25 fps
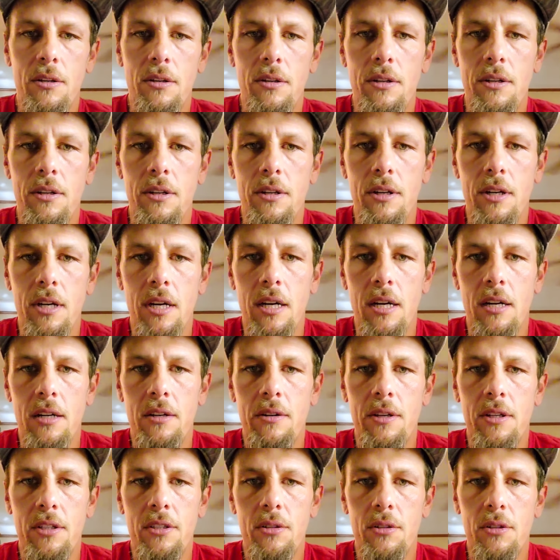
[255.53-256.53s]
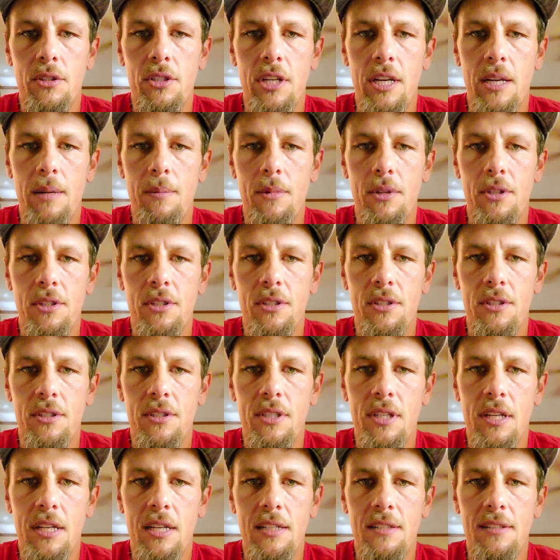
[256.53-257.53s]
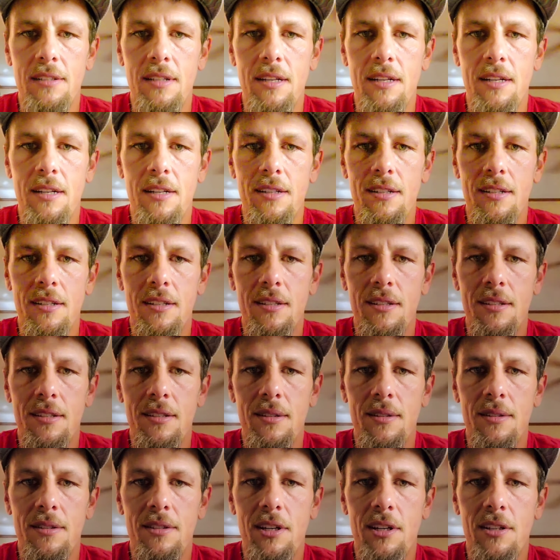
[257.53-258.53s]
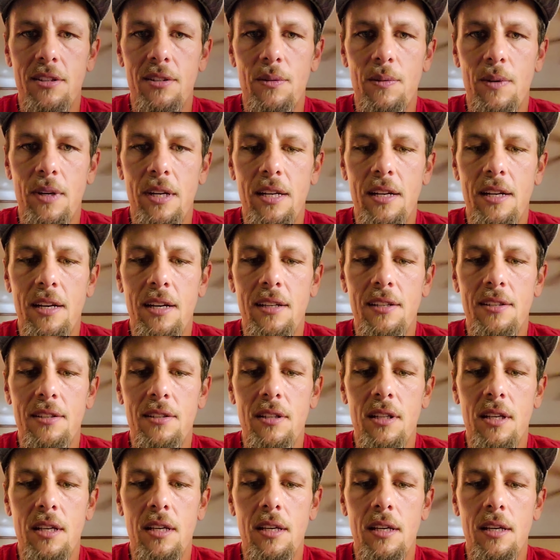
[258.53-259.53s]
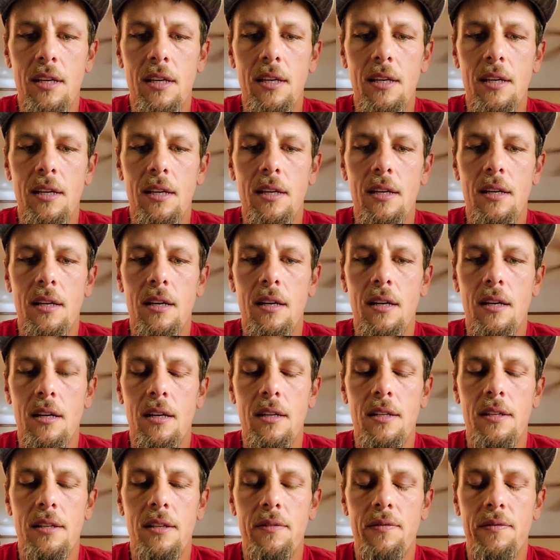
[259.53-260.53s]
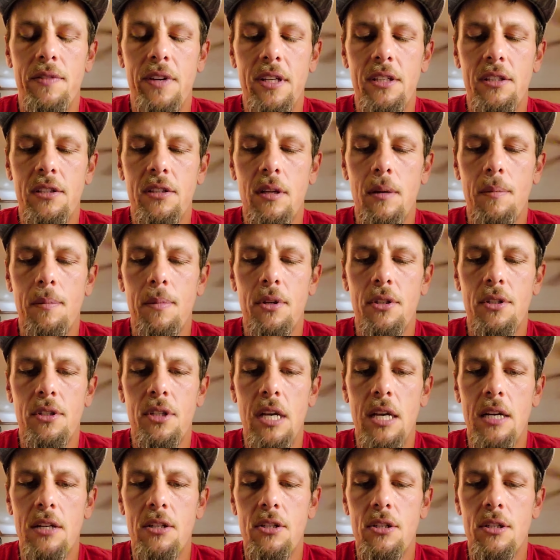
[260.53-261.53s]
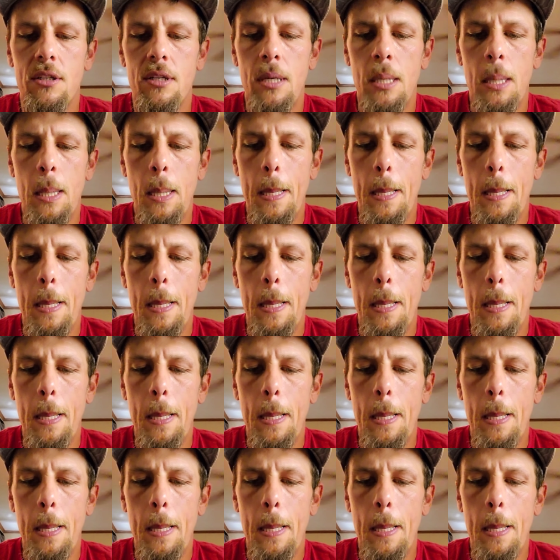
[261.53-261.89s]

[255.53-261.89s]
Your crystal chambers inside there, tucked away nicely in the fixed upper section.